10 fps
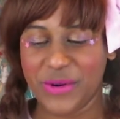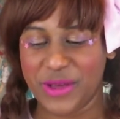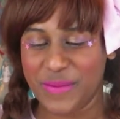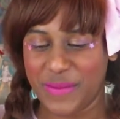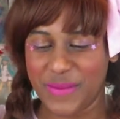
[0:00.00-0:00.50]
Moi
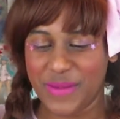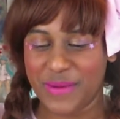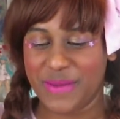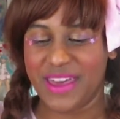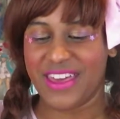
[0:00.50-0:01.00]

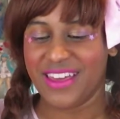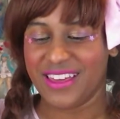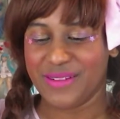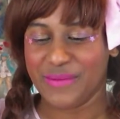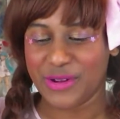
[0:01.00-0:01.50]
Meme.
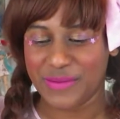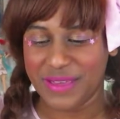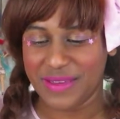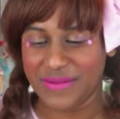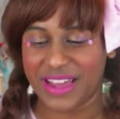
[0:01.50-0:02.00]
Moi
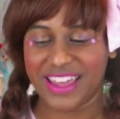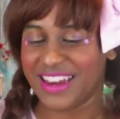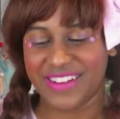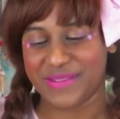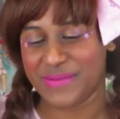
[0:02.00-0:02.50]
Meme. I
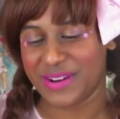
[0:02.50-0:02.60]
can never